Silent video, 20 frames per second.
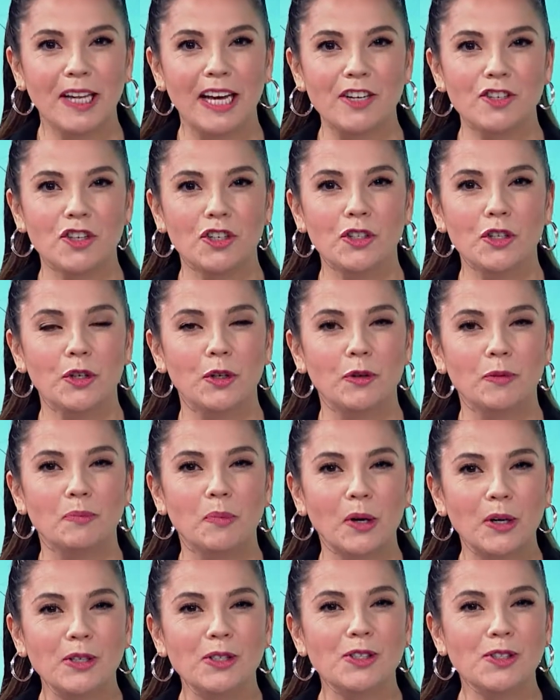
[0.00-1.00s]
legend who
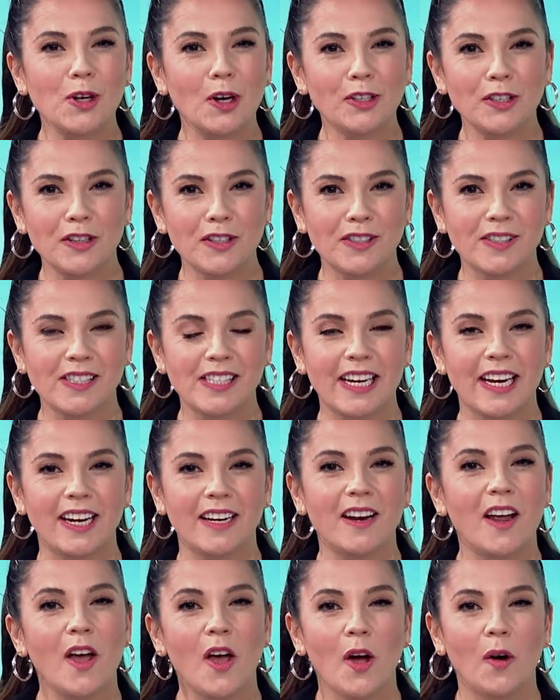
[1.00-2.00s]
burst onto the
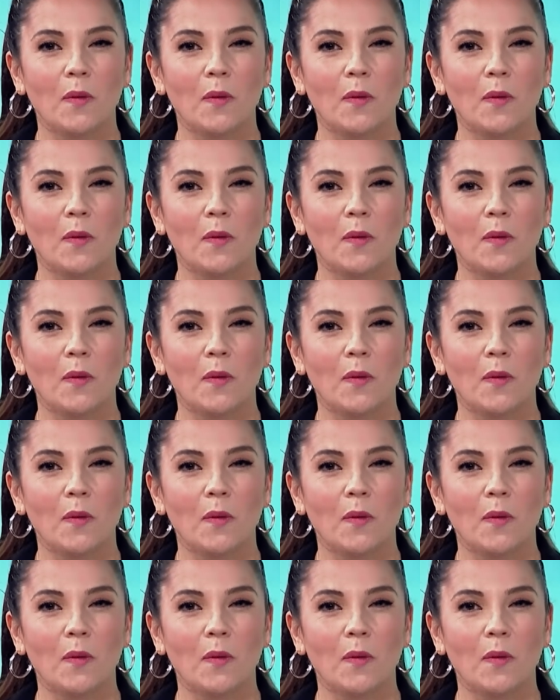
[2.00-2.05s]
scene